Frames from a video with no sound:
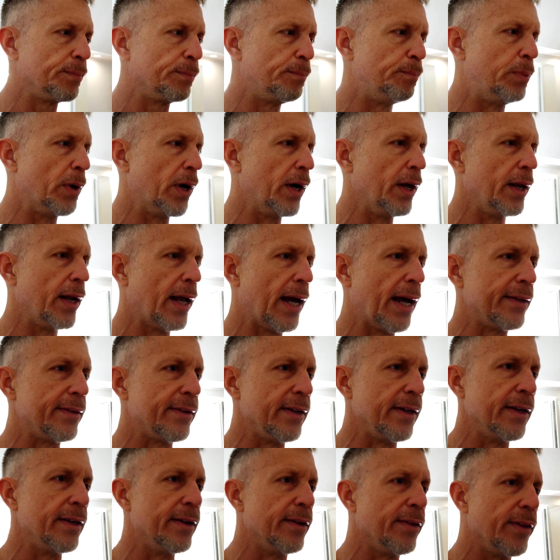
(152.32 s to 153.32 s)
But at
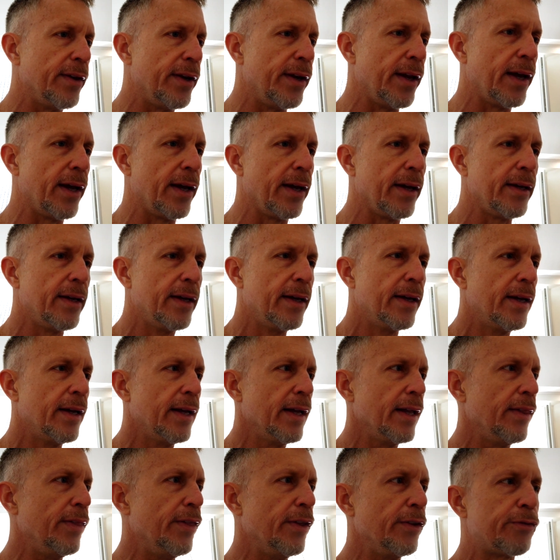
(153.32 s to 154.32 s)
the end of the day,
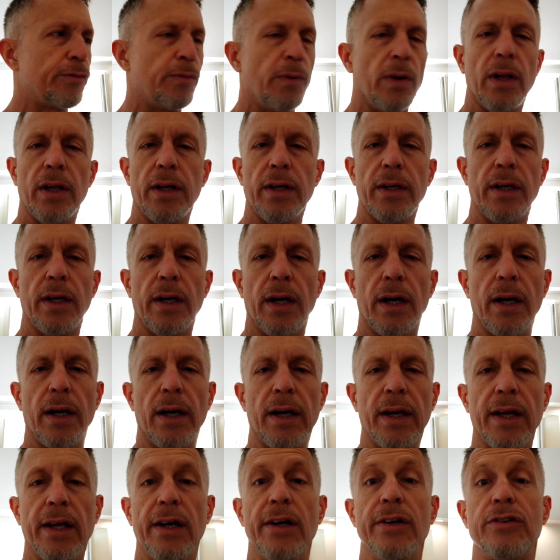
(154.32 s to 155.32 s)
this really
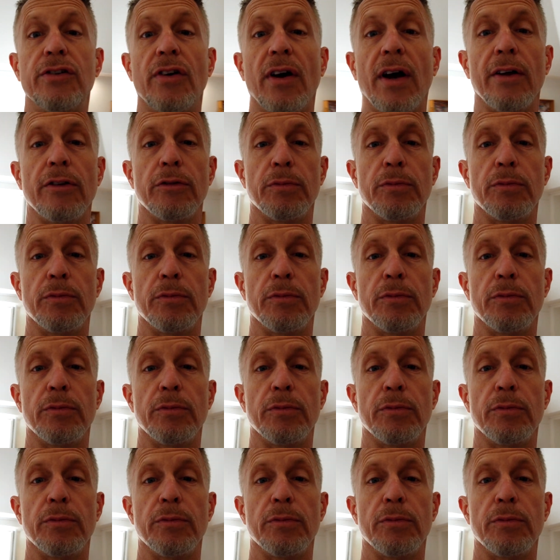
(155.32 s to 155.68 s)
energized